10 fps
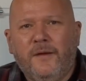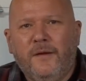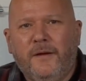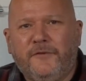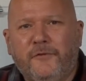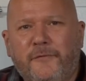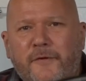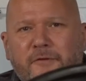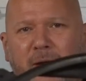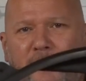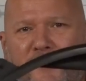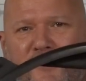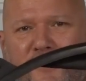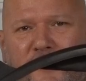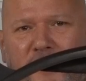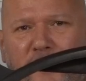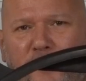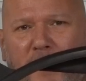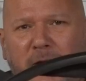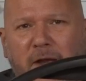Alright, so first up is this
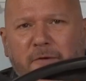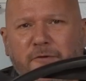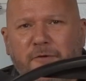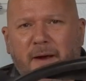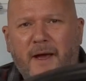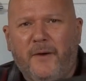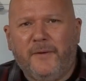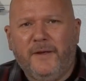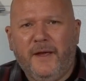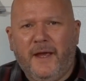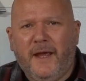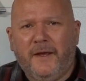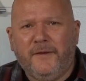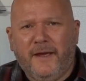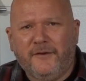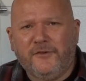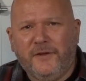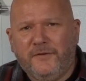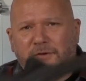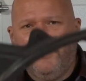Radiator Shroud, and they
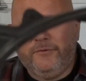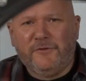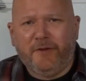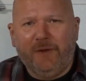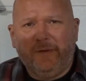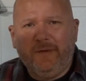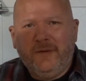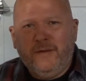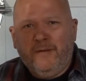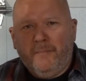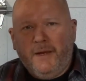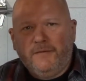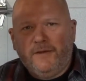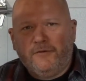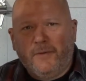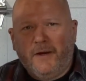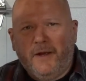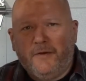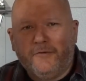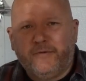actually do still make these
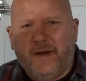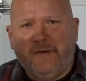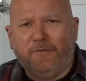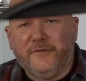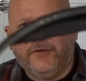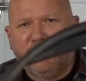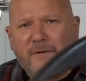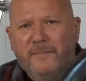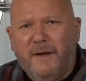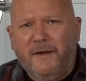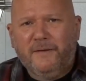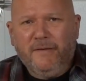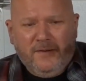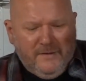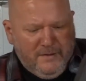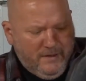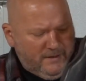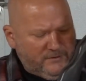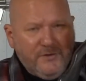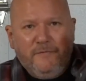Radiator Shrouds. This is from my
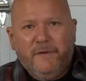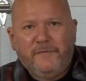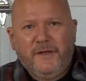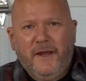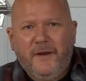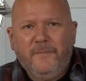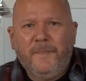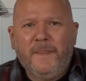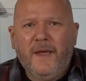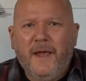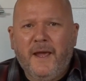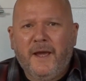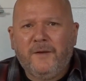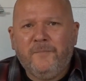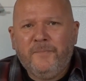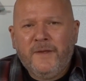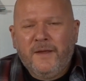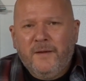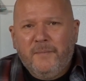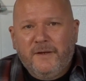258, and
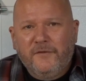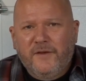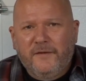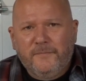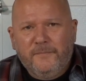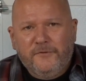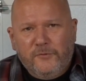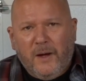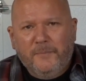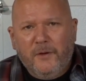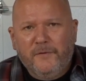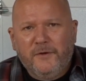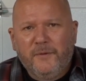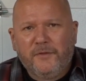because I swapped over to a